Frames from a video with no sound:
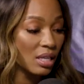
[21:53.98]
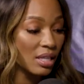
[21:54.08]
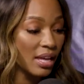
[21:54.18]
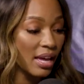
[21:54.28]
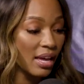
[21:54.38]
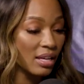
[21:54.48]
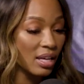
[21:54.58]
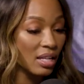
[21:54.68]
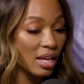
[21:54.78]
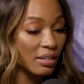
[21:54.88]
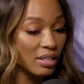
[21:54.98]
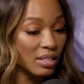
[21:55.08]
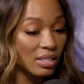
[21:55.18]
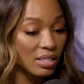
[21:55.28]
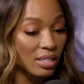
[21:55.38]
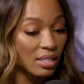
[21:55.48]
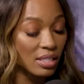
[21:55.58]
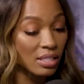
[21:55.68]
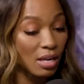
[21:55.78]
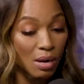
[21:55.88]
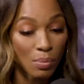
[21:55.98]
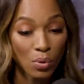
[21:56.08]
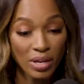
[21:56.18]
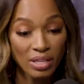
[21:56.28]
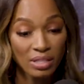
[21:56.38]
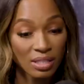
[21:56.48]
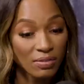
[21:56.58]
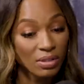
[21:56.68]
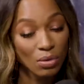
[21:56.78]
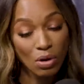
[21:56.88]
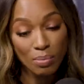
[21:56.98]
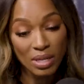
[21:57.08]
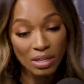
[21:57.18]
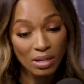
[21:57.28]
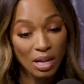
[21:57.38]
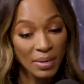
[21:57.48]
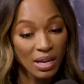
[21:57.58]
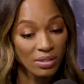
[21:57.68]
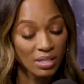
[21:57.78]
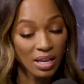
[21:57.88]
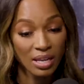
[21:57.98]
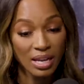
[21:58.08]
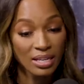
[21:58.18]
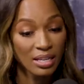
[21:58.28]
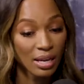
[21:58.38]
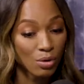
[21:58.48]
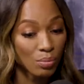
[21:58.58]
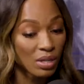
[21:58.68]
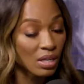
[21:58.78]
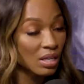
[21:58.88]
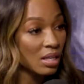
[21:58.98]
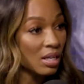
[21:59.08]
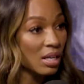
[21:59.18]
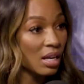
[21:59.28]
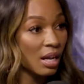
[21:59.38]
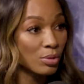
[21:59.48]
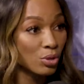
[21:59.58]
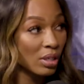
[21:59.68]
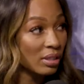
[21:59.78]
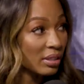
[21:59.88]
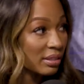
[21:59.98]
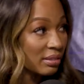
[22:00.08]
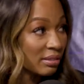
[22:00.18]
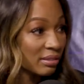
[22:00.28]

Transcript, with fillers: that a lot of these these young boys, even grown men are coming out saying I need help. I'm struggling.